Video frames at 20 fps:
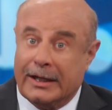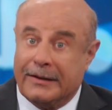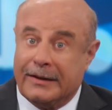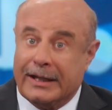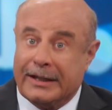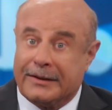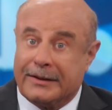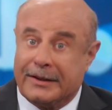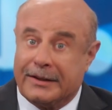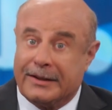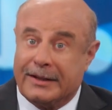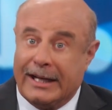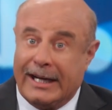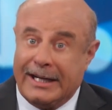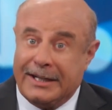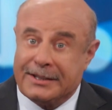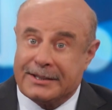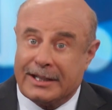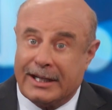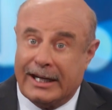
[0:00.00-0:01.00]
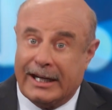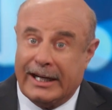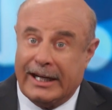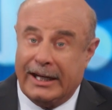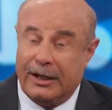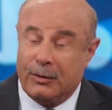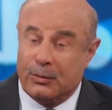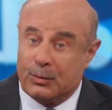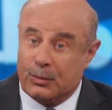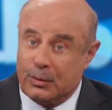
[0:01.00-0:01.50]
that they
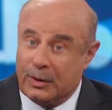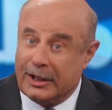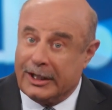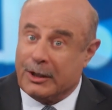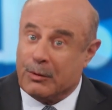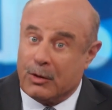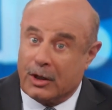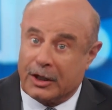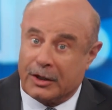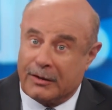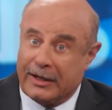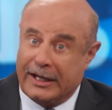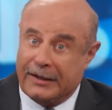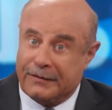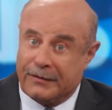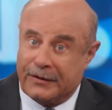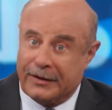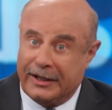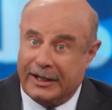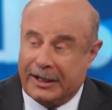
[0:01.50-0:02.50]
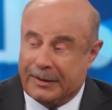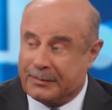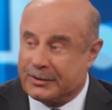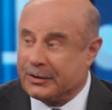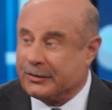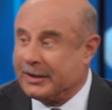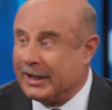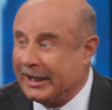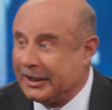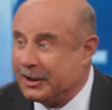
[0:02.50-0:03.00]
say really worked great for them.
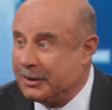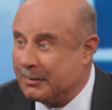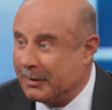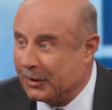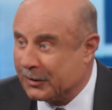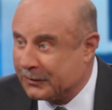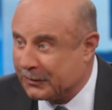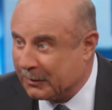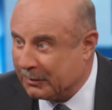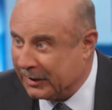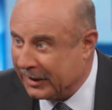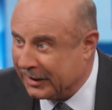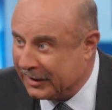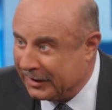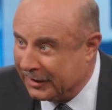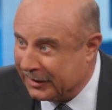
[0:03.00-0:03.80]
So thank you both for being